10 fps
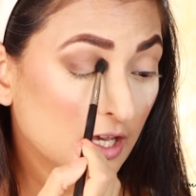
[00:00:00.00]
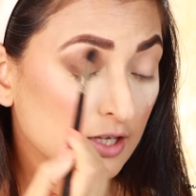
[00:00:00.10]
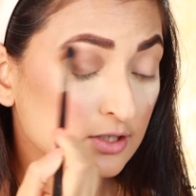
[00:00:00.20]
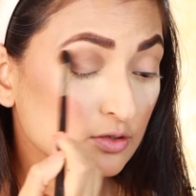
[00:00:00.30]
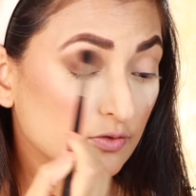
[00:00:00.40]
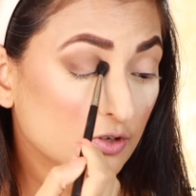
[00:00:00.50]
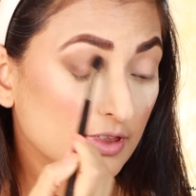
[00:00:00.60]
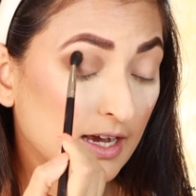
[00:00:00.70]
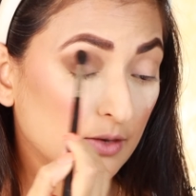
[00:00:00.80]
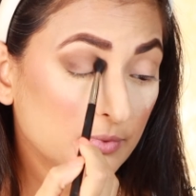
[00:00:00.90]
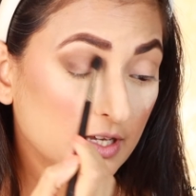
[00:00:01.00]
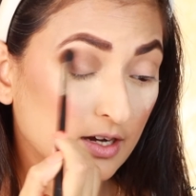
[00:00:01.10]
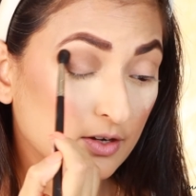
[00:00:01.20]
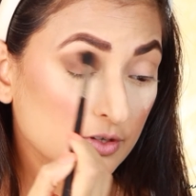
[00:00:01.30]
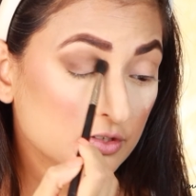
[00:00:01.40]
So for that we
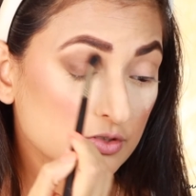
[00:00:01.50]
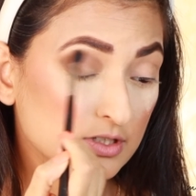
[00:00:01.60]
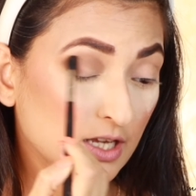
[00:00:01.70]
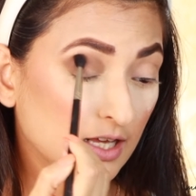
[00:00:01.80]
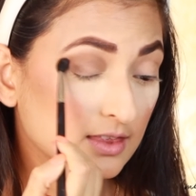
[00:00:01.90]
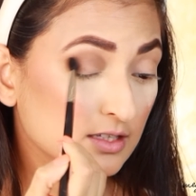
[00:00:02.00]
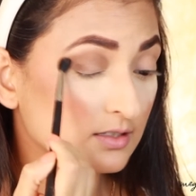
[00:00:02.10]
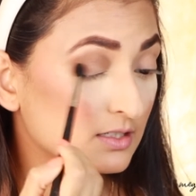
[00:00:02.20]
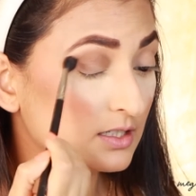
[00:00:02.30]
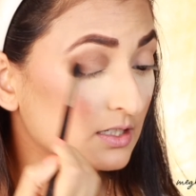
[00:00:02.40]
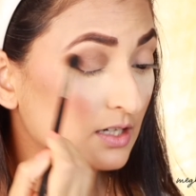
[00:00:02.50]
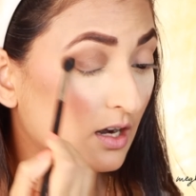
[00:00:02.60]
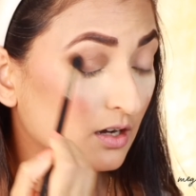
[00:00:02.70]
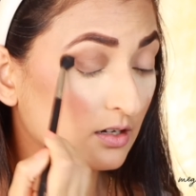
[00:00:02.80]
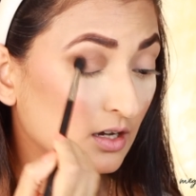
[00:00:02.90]
are going to take this
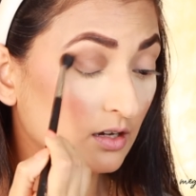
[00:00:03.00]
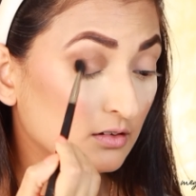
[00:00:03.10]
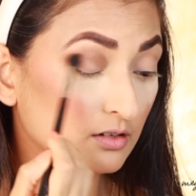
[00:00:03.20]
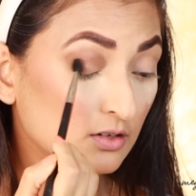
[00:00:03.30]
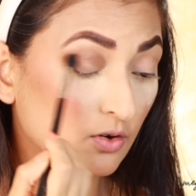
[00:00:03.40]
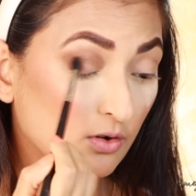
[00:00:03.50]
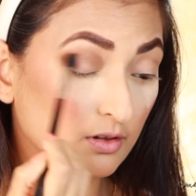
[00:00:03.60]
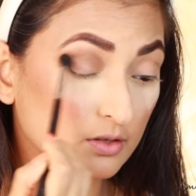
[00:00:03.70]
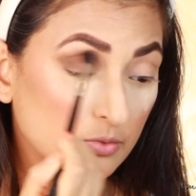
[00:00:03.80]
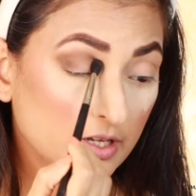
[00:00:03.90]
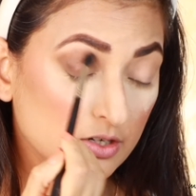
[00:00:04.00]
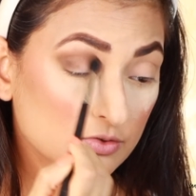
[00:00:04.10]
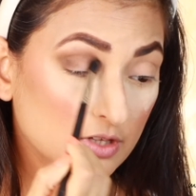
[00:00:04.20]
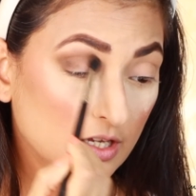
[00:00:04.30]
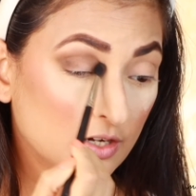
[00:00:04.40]
dark color all the way to
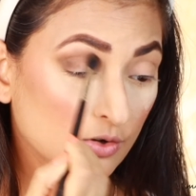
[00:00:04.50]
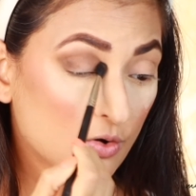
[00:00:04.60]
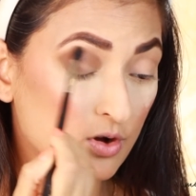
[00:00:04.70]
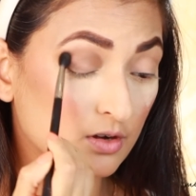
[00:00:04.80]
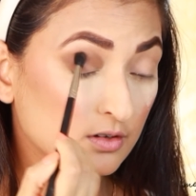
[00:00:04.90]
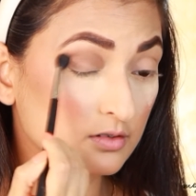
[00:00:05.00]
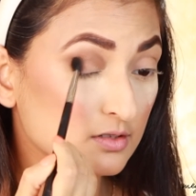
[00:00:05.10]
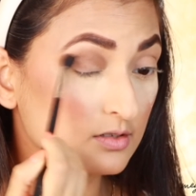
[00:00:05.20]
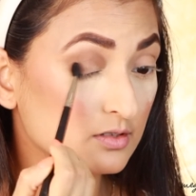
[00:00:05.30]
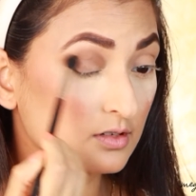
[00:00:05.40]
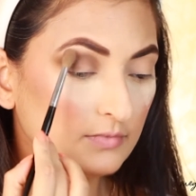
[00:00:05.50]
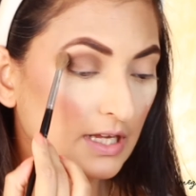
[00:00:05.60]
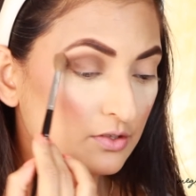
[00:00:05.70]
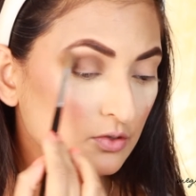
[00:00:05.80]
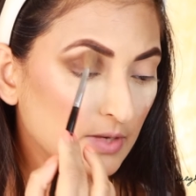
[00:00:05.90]
the inner corners.
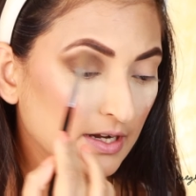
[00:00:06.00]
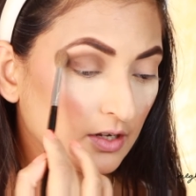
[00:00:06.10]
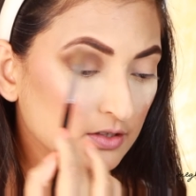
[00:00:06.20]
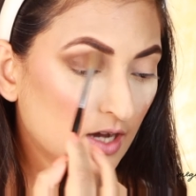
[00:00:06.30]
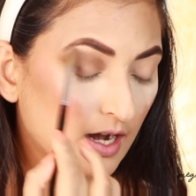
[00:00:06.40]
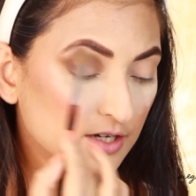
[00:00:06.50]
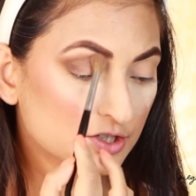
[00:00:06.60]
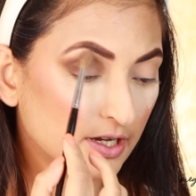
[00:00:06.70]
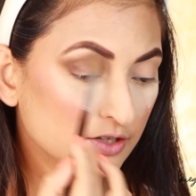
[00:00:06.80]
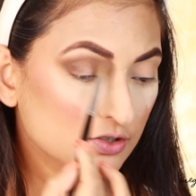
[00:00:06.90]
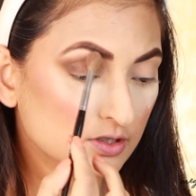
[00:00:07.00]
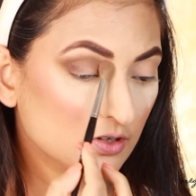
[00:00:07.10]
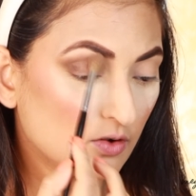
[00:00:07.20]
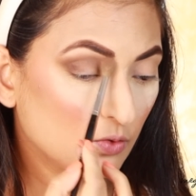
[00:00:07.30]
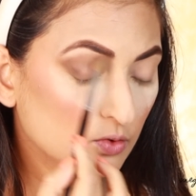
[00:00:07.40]
Next, to blend out the harsh edges
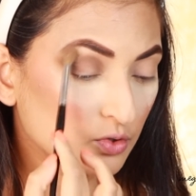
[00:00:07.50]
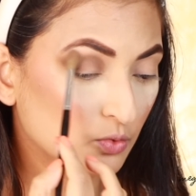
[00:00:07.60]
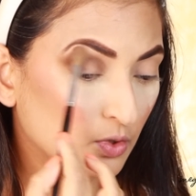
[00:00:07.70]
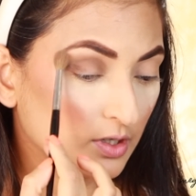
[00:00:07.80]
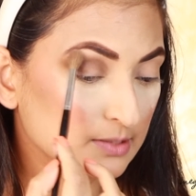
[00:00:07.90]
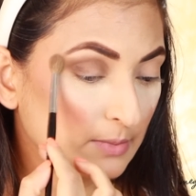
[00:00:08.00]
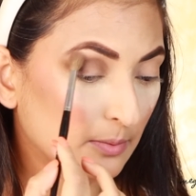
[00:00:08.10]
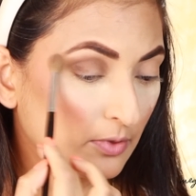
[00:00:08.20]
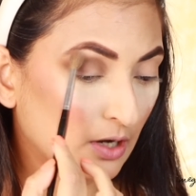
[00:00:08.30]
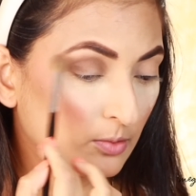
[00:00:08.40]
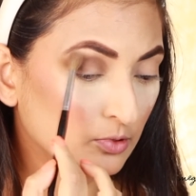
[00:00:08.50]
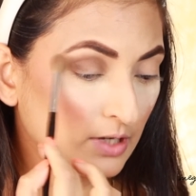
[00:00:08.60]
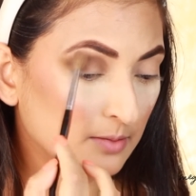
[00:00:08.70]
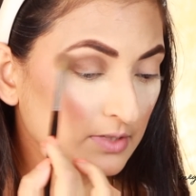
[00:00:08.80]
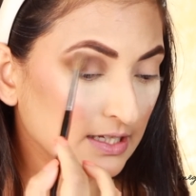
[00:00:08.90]
towards my brow bone,
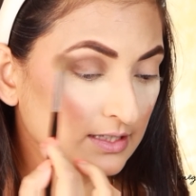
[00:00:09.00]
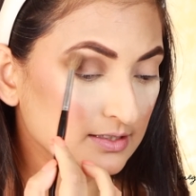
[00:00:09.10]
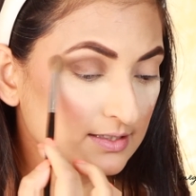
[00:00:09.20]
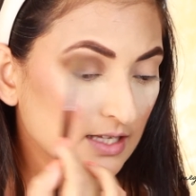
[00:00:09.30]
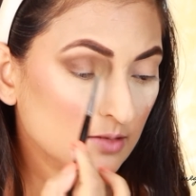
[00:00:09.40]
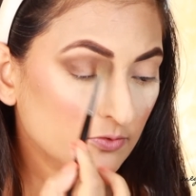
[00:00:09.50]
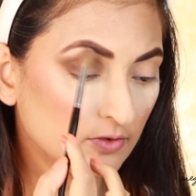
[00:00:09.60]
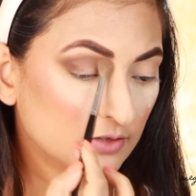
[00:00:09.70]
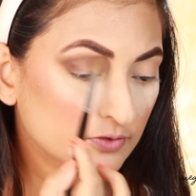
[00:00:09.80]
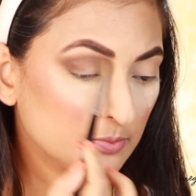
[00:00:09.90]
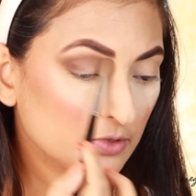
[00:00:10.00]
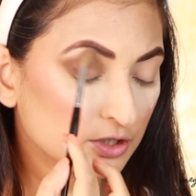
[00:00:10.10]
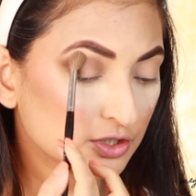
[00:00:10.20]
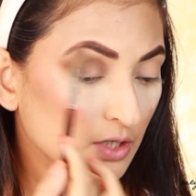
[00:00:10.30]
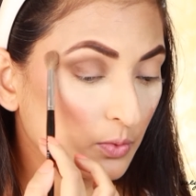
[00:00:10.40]
I'm taking the same fluffy
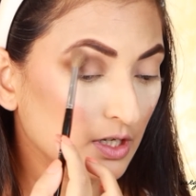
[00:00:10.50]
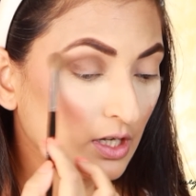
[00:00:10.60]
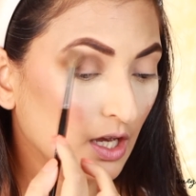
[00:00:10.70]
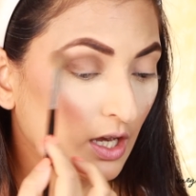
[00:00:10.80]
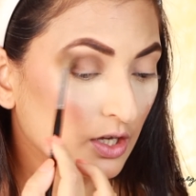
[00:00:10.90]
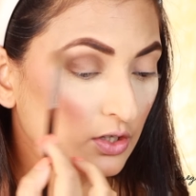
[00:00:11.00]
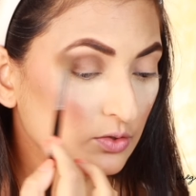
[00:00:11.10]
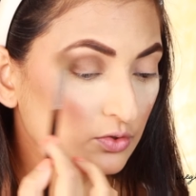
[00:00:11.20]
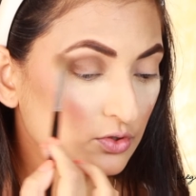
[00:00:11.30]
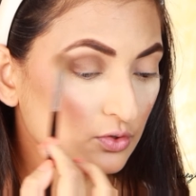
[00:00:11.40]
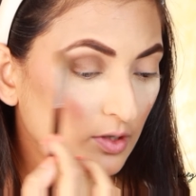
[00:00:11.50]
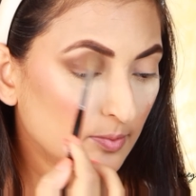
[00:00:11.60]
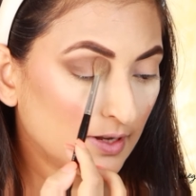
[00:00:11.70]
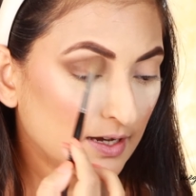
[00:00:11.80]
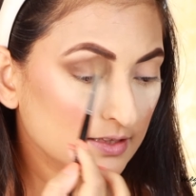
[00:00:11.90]
brush that we used to
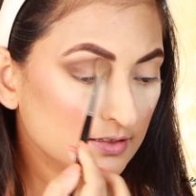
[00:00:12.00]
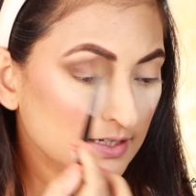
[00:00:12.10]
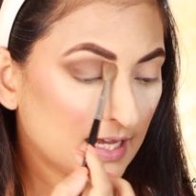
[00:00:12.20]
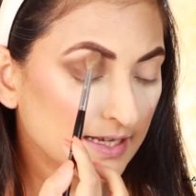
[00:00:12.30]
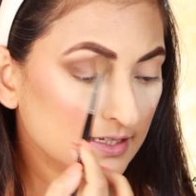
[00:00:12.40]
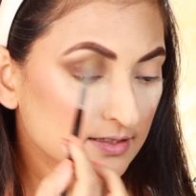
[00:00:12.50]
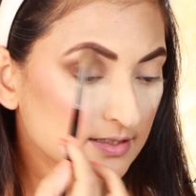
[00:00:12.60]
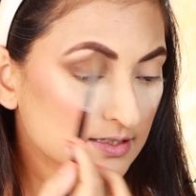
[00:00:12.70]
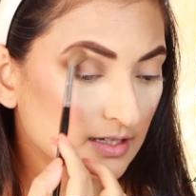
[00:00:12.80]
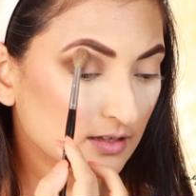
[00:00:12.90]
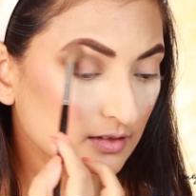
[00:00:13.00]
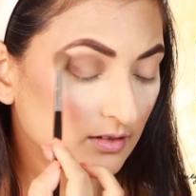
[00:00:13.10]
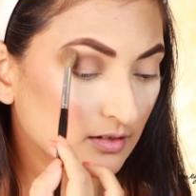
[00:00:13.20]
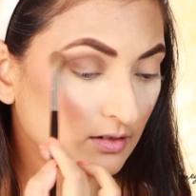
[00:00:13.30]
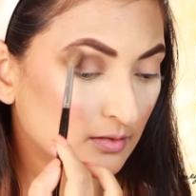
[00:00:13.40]
apply the lightest
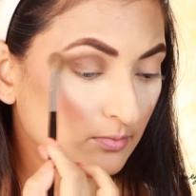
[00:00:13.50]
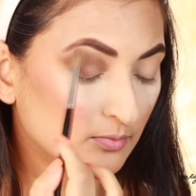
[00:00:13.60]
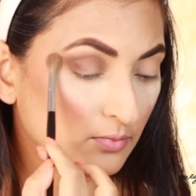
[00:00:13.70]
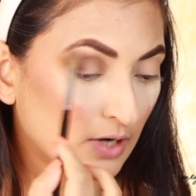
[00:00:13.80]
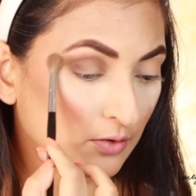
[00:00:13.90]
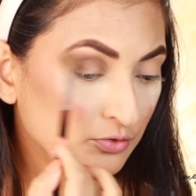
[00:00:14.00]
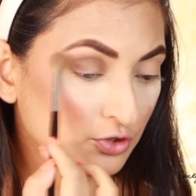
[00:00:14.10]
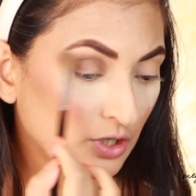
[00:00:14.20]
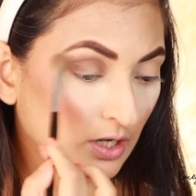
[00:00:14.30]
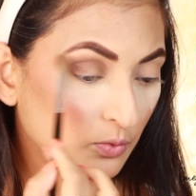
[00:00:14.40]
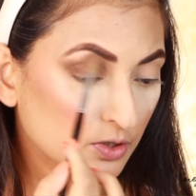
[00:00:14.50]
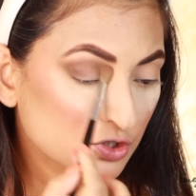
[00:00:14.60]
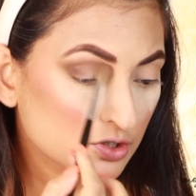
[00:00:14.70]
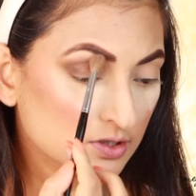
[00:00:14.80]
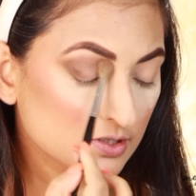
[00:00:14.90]
brown shade, which
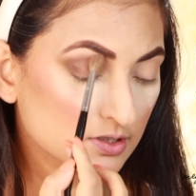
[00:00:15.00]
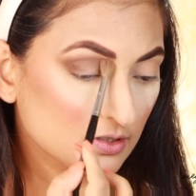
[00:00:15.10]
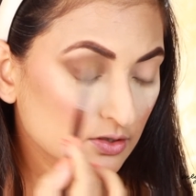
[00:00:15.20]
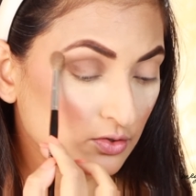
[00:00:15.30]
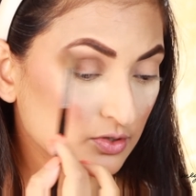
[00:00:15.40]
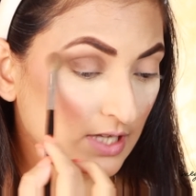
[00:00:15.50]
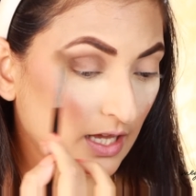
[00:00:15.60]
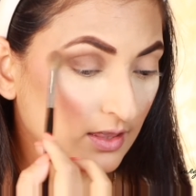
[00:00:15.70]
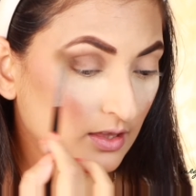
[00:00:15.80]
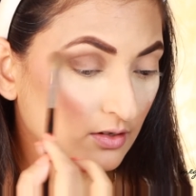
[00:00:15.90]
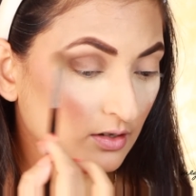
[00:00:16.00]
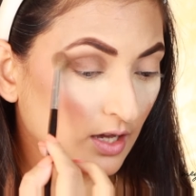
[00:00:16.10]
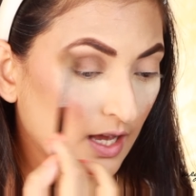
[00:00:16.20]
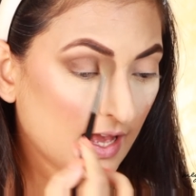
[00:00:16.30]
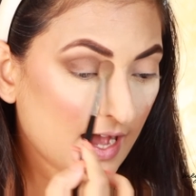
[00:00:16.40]
is to set the
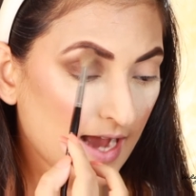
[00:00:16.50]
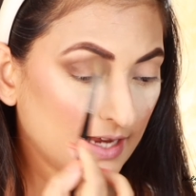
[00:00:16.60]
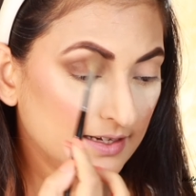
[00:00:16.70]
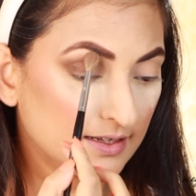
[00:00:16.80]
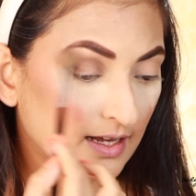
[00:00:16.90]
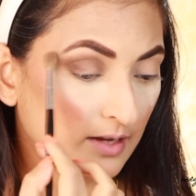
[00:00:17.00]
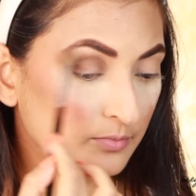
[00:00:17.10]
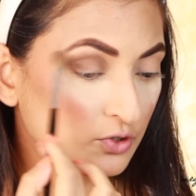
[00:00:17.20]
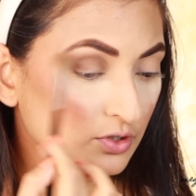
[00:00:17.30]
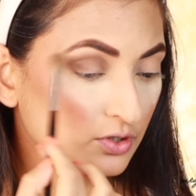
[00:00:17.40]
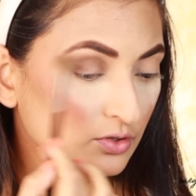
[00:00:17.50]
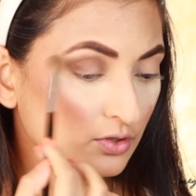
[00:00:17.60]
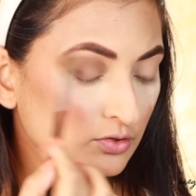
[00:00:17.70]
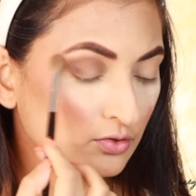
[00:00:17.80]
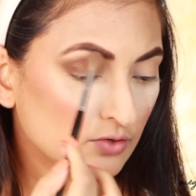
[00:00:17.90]
eyelid. I'm just
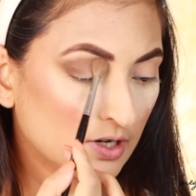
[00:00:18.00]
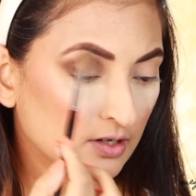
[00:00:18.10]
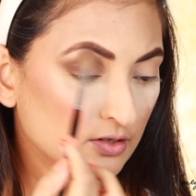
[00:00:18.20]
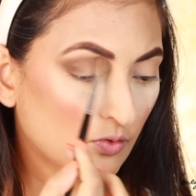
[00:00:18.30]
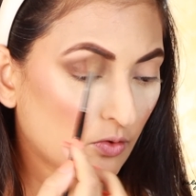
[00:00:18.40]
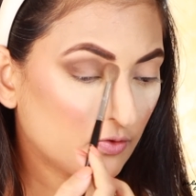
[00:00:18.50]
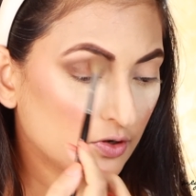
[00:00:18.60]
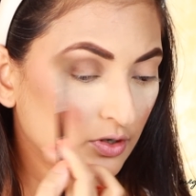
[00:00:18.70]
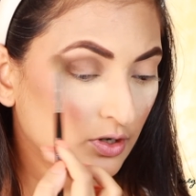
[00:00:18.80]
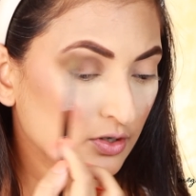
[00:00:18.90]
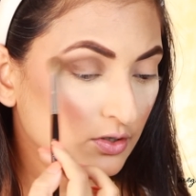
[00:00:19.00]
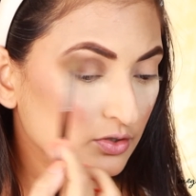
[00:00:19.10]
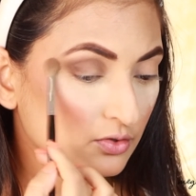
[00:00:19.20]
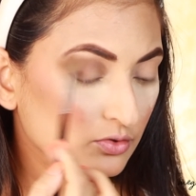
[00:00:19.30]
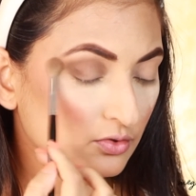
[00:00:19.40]
going to run it over
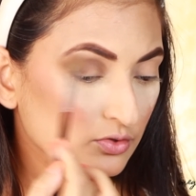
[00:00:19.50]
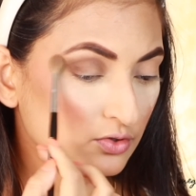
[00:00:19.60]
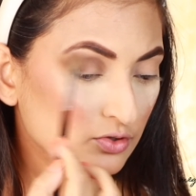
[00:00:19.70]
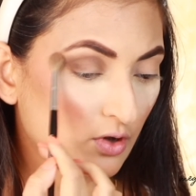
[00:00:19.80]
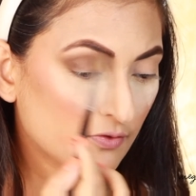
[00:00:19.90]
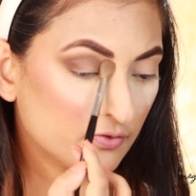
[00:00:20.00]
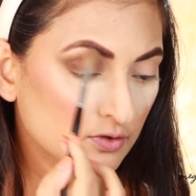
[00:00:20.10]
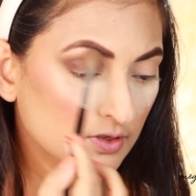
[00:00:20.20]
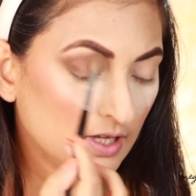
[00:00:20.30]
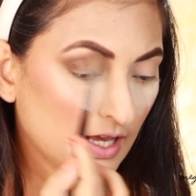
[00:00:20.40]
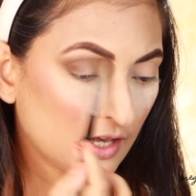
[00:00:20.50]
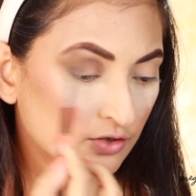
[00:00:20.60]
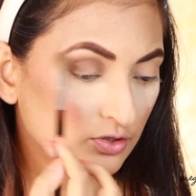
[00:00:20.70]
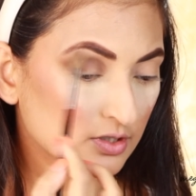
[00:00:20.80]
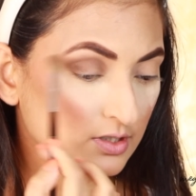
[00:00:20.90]
to soften the
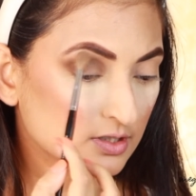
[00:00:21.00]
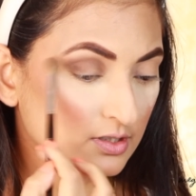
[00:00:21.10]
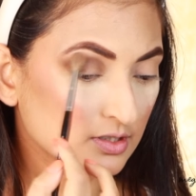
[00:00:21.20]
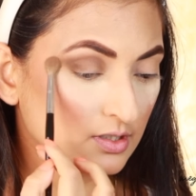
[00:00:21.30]
edges.